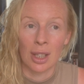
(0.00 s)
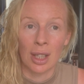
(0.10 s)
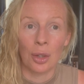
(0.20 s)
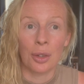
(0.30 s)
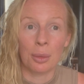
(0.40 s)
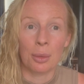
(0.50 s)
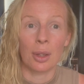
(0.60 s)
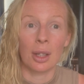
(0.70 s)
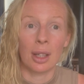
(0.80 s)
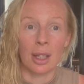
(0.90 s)
Although
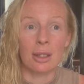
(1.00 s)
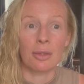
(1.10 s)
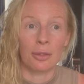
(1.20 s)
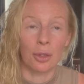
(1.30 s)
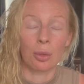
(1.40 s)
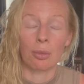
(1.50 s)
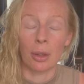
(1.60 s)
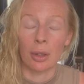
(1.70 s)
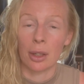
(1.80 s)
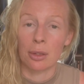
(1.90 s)
it is a full
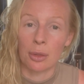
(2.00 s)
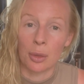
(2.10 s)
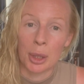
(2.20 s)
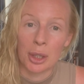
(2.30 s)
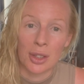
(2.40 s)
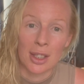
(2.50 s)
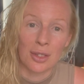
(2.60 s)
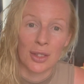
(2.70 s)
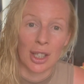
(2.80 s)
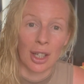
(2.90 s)
roller coaster of emotions, this
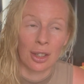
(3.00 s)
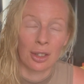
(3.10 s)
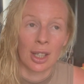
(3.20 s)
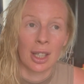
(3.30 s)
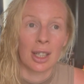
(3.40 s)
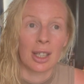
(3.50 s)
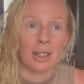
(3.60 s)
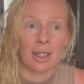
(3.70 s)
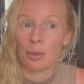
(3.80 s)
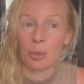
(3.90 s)
video, it's
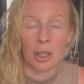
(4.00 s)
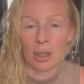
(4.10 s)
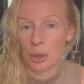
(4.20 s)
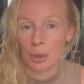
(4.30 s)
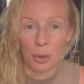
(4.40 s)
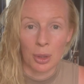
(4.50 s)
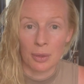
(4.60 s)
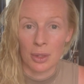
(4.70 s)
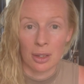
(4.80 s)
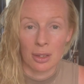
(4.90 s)
given me so much more
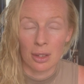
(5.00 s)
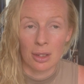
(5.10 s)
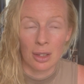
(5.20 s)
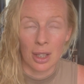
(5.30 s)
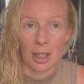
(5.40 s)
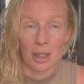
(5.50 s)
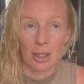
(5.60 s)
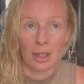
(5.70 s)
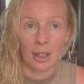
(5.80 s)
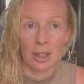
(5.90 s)
confidence.
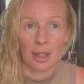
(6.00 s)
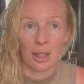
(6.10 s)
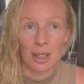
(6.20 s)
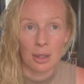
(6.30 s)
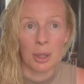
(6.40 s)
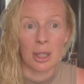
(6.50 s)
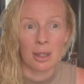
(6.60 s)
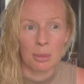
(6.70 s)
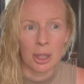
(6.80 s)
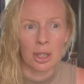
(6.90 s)
And this week
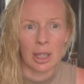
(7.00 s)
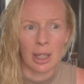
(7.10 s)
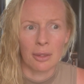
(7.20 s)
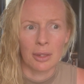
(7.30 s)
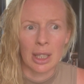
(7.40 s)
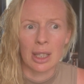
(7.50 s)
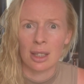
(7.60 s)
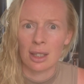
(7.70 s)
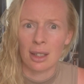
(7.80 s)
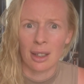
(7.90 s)
especially, I've
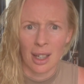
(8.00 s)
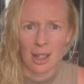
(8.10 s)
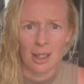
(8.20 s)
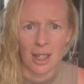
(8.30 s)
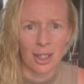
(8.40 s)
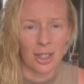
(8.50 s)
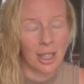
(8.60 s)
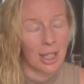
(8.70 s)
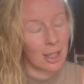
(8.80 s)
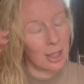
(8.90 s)
needed that,
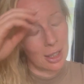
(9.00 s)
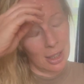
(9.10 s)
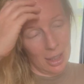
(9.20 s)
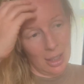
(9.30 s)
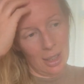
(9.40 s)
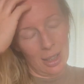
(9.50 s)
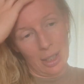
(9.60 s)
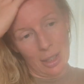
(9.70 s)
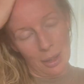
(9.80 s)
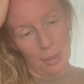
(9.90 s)
actually.
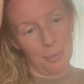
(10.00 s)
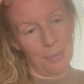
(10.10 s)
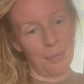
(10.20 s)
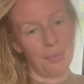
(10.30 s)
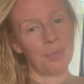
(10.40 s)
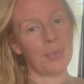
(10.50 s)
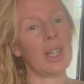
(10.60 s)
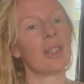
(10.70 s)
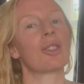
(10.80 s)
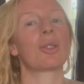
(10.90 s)

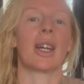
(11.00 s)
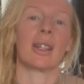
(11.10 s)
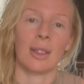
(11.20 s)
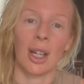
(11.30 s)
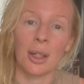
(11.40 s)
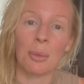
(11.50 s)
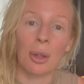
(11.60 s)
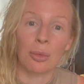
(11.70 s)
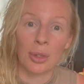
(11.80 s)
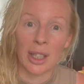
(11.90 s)
So yeah, I
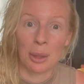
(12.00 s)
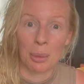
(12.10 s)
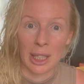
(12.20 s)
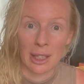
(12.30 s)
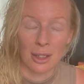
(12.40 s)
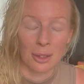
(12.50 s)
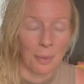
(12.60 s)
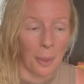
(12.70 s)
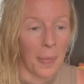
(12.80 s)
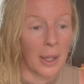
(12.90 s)
am really pleased.
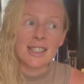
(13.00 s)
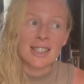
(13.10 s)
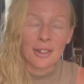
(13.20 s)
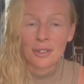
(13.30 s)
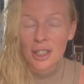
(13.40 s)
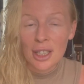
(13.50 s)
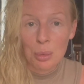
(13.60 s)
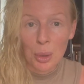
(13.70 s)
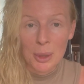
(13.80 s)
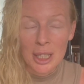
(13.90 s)
Definitely
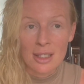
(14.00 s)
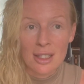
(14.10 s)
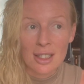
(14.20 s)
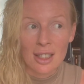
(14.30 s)
promised